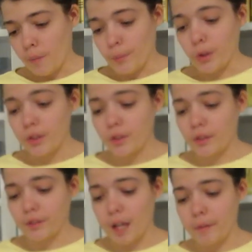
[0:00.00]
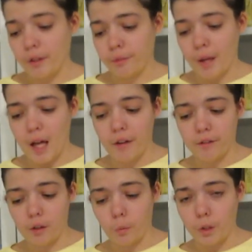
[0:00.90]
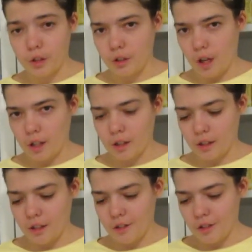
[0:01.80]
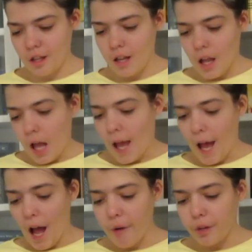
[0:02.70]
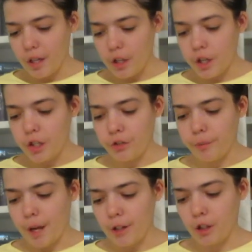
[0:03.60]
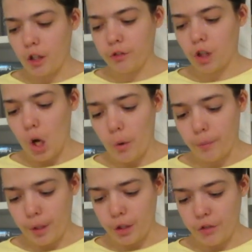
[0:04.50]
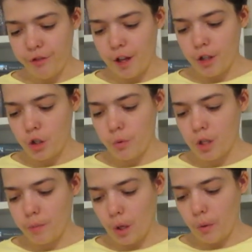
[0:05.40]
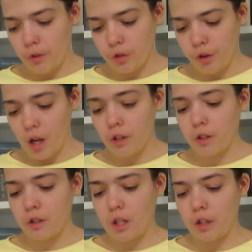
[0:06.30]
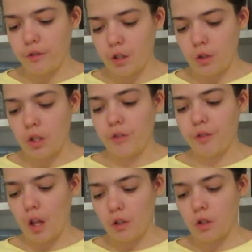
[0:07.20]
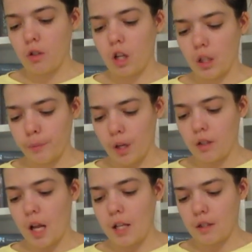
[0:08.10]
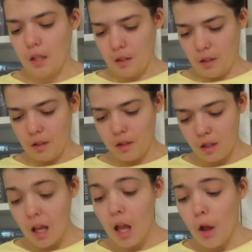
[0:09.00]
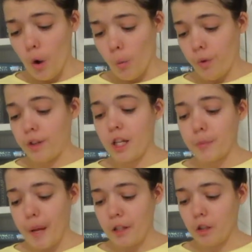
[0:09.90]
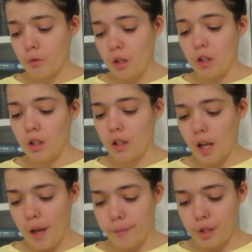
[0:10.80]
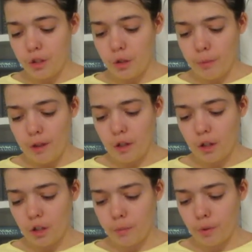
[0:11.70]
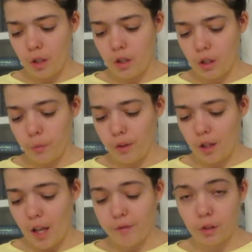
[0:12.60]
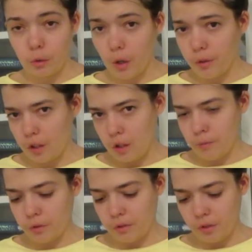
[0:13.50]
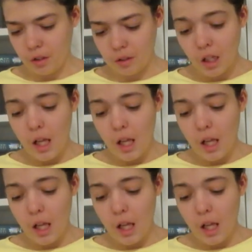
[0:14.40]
Born to a family of powerful witch doctors, Alma yearns for magic of her own, but she fails to read the bones, fails to see the future, and fails to call upon the ancestors. With each passing year, her ambitious mother looks upon her with ever-growing disapproval.